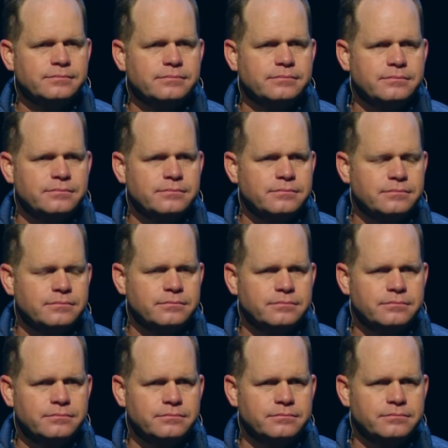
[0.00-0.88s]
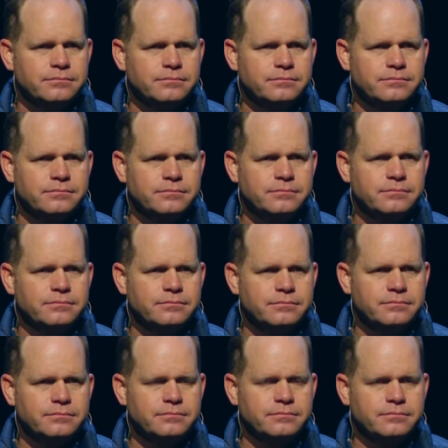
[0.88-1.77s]

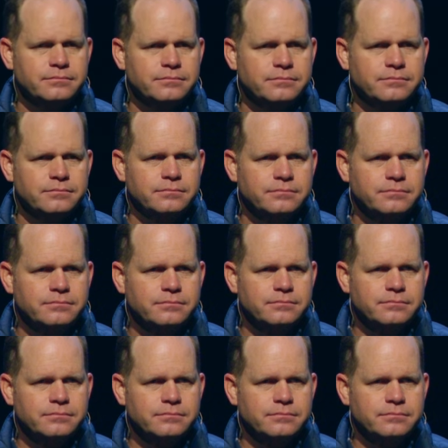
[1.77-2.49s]
[no speech]